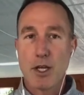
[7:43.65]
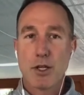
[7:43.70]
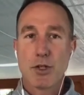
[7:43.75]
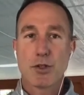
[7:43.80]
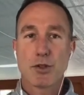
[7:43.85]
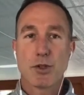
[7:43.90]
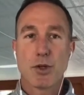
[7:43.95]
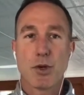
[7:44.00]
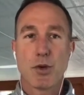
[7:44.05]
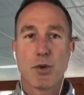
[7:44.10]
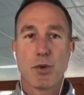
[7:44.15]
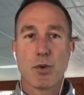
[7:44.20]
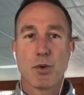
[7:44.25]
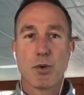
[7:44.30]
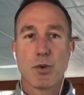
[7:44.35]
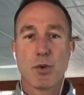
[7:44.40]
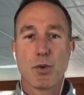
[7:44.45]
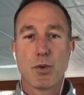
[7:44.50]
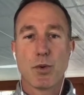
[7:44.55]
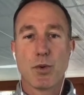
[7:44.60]

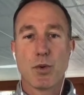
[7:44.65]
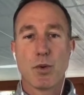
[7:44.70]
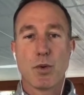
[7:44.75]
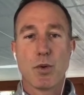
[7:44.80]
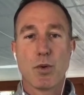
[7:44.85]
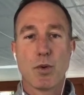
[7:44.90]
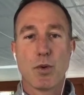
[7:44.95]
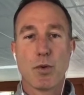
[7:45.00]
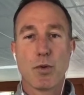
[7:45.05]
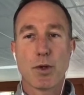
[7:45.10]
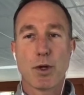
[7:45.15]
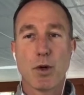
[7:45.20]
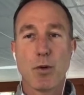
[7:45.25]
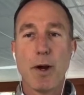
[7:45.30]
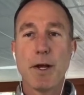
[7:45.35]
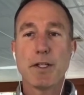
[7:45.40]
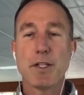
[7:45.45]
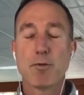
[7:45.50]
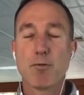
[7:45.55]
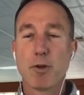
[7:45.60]
So the
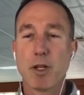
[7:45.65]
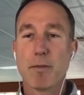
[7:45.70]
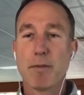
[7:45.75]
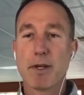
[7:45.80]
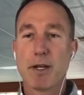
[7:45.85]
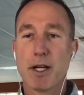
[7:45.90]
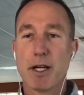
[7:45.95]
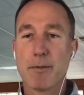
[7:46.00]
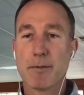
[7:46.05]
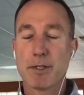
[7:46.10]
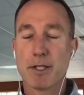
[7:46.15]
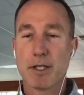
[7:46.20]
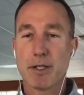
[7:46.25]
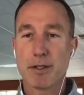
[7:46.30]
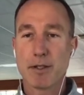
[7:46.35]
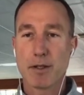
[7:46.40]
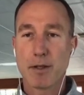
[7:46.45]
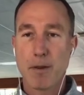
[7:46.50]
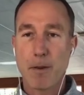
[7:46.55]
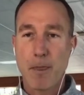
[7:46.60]
question really becomes
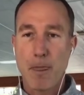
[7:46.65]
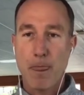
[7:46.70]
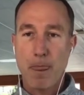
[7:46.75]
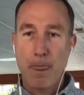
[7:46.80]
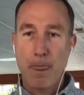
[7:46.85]
is,